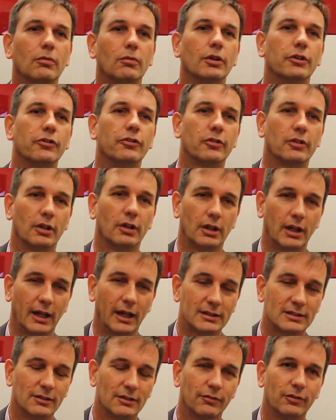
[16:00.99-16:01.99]
with
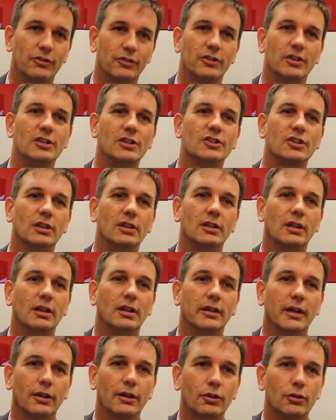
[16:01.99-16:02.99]
activities
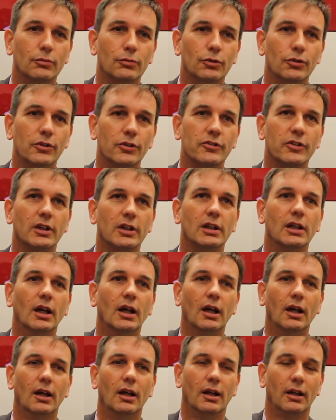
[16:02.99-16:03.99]
in their community.
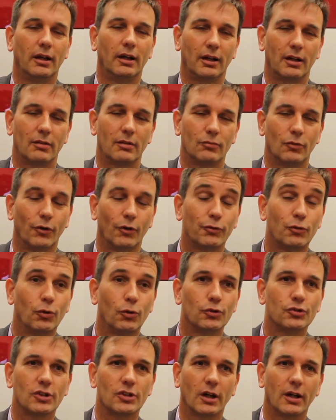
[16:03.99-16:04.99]
Of
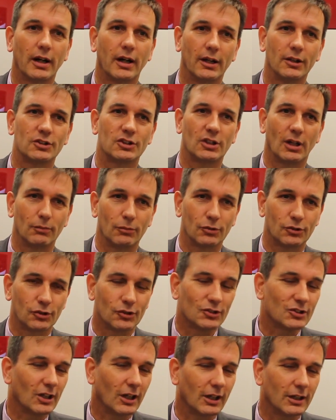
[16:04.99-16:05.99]
course, our Alzheimer's
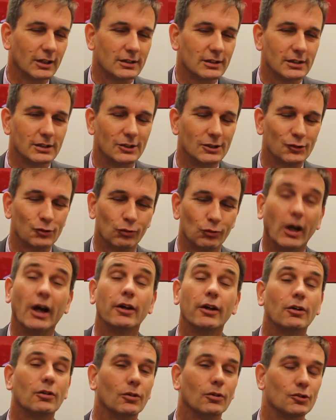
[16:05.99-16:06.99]
societies
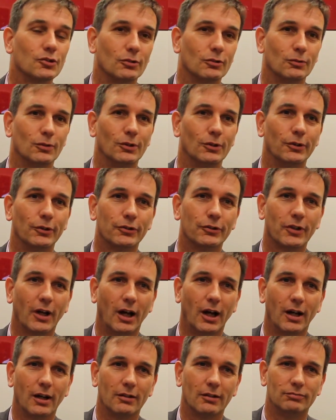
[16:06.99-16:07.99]
right across the world
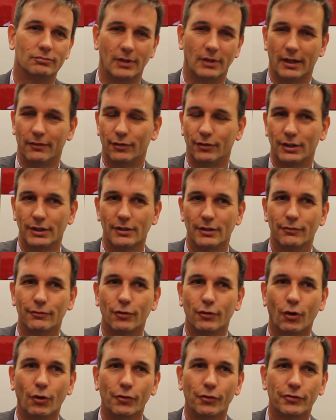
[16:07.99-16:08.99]
are heavily
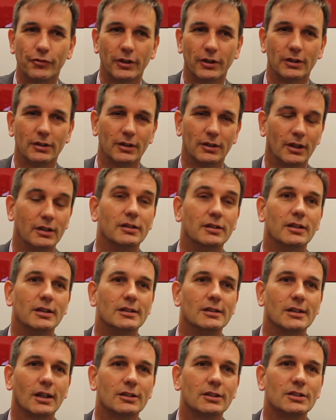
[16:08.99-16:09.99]
involved in
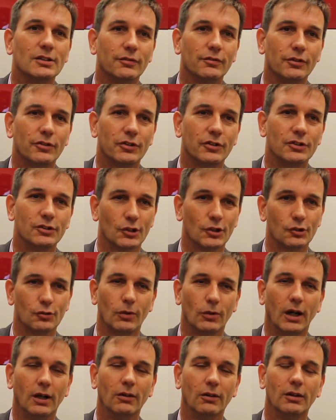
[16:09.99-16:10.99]
these activities as
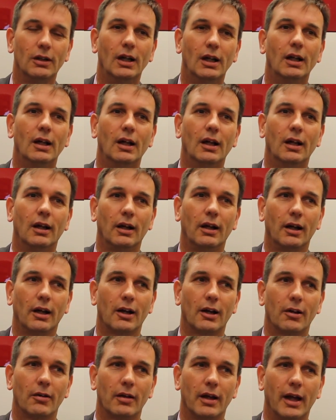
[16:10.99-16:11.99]
well.
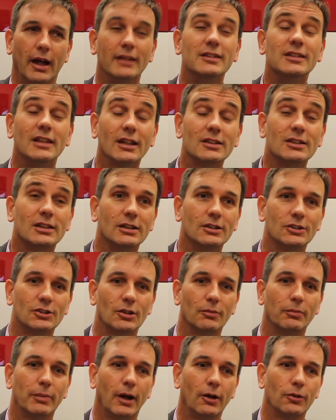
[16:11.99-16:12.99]
And yes, it's
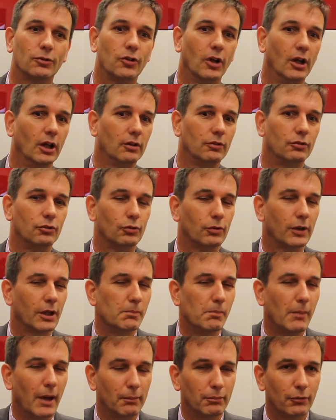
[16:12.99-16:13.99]
about
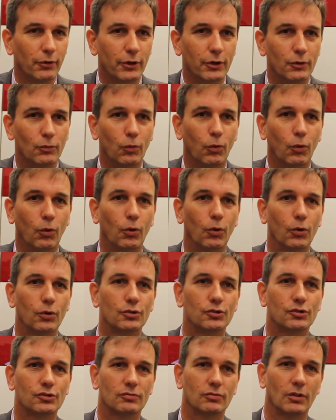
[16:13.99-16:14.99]
doing memory
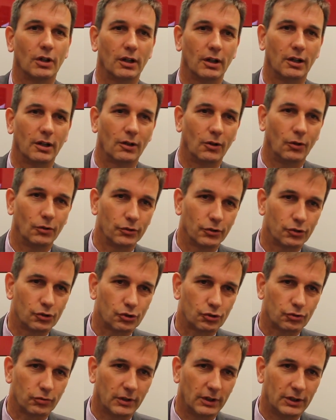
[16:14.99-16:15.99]
walks on the
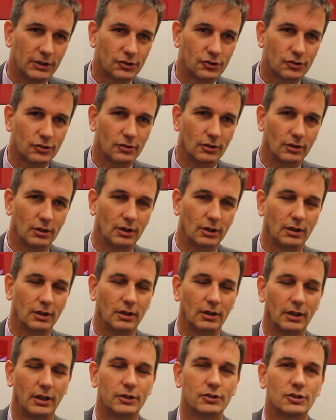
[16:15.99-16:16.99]
streets.
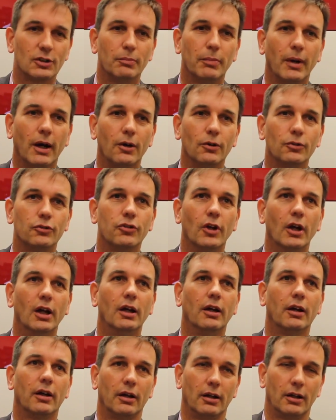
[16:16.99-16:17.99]
It's about
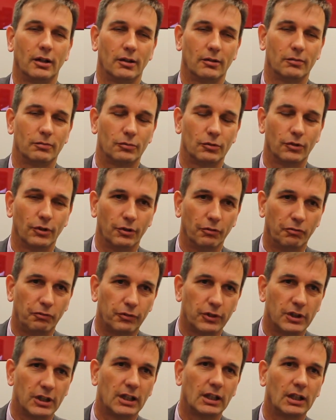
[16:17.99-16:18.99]

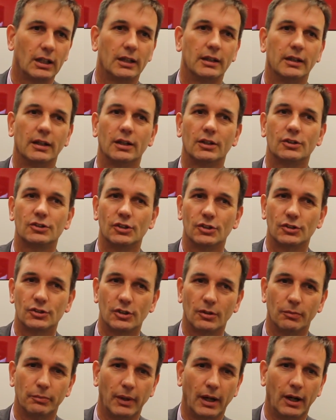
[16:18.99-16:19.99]
free clinics.
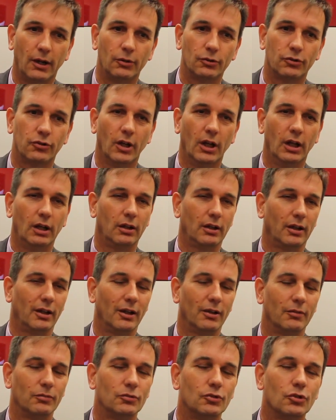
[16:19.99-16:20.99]
It's about
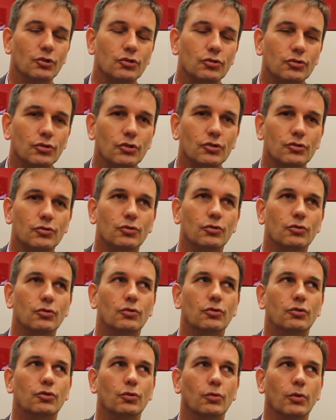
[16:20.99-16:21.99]

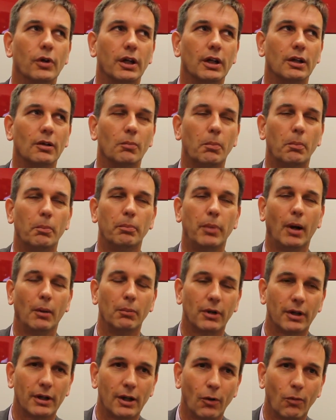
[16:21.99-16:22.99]
just doing
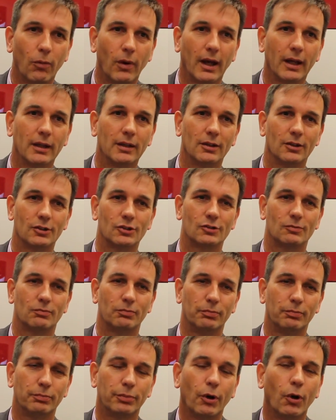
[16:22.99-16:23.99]
public awareness
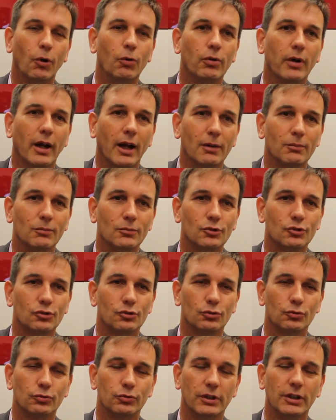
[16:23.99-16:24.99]
programs
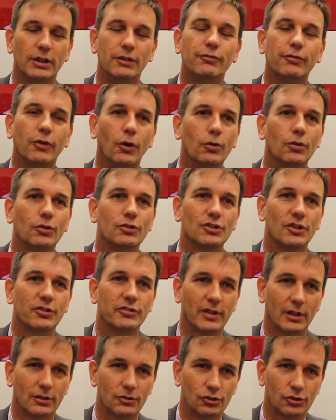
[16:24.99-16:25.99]
to really focus
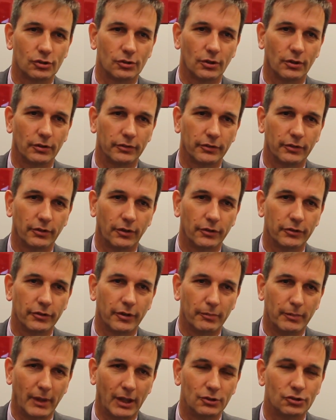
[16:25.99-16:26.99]
attention on
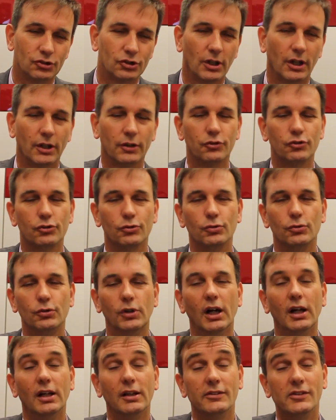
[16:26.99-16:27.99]
dementia,
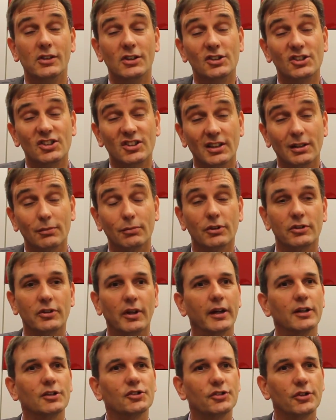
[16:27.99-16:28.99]
to
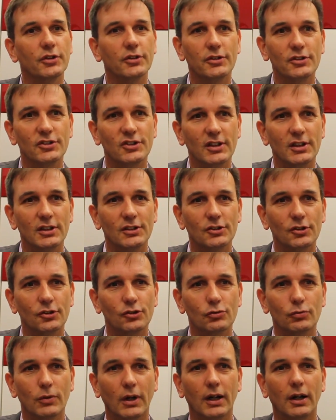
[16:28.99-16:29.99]
destigmatize the disease
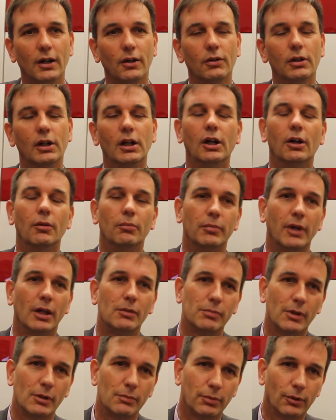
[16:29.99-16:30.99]
as well,
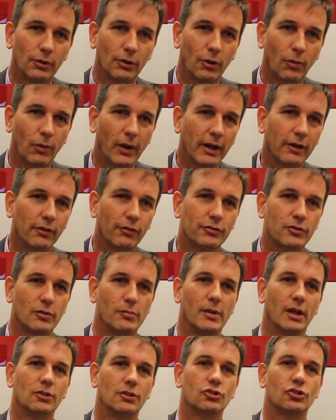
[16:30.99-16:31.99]
make people aware of
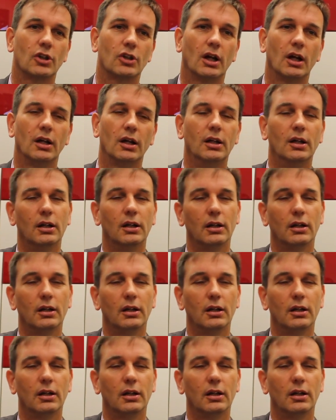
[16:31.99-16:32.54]
dementia,